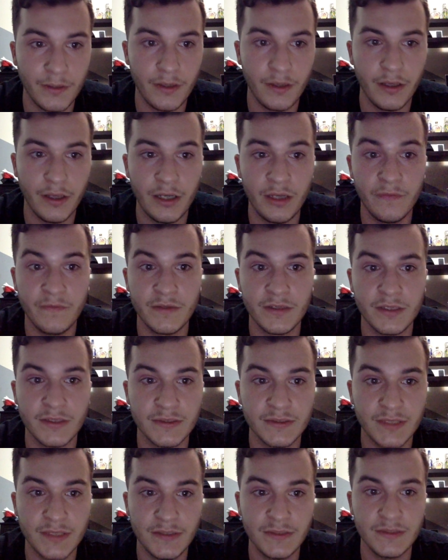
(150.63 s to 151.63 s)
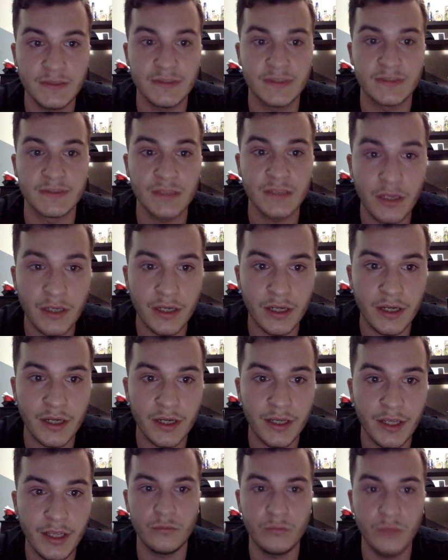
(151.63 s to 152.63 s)
And if the consensus is not
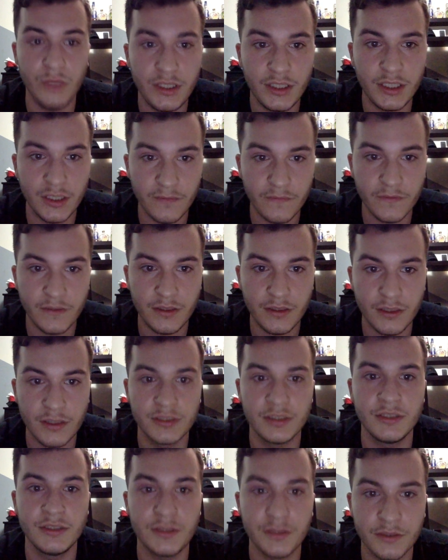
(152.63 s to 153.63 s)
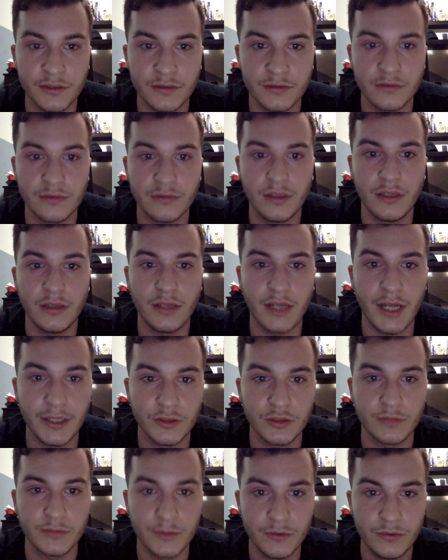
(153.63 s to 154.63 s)
high, we give it an internal
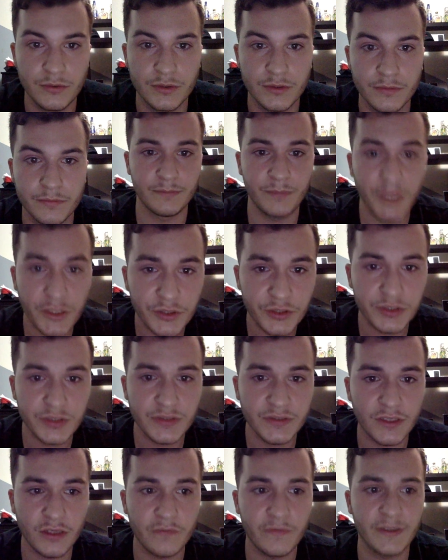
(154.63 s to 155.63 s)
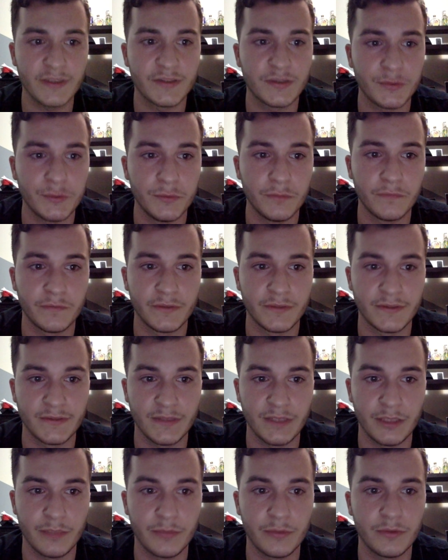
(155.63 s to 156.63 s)
attribution. Picture yourself at school, for
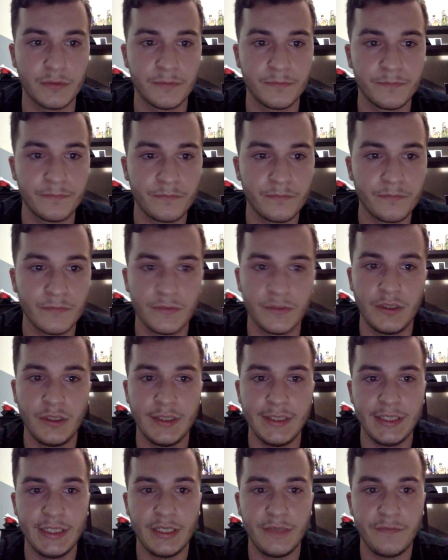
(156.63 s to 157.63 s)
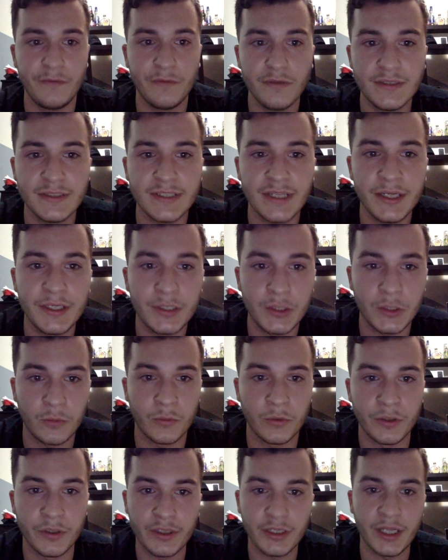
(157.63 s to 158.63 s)
example. If you're assigned
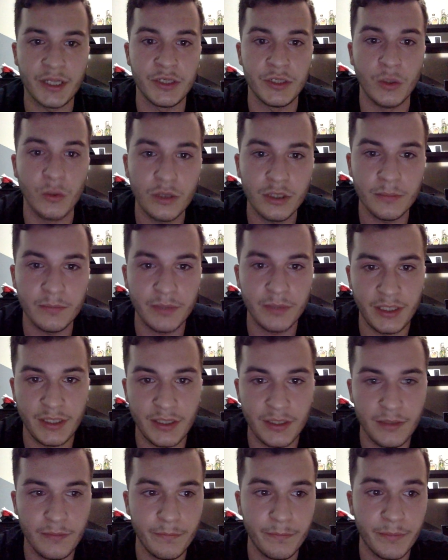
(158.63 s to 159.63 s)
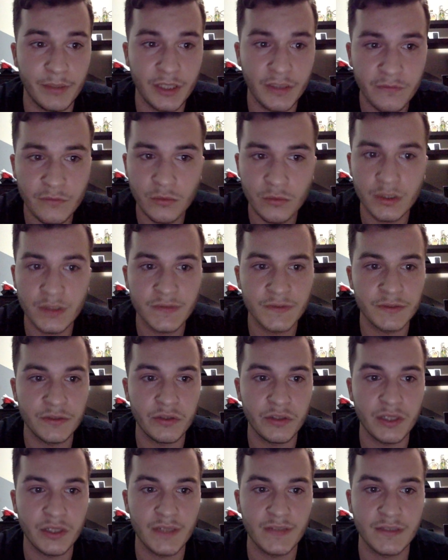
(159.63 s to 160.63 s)
homework and you don't complete it, but everyone else in
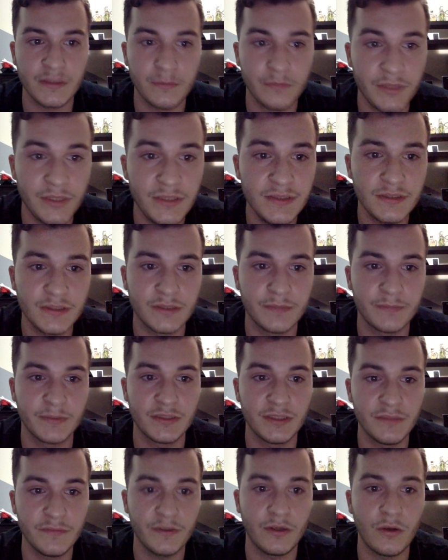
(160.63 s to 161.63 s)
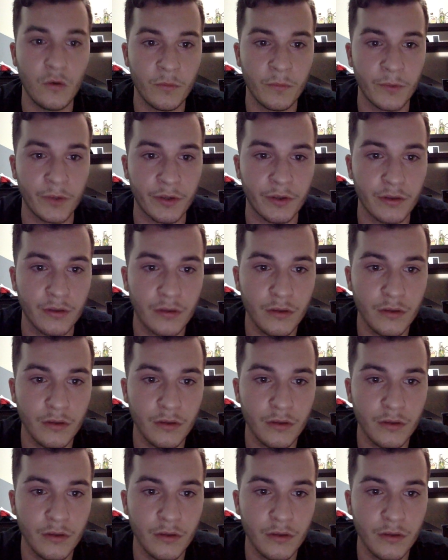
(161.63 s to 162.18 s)
your class completes the specific homework,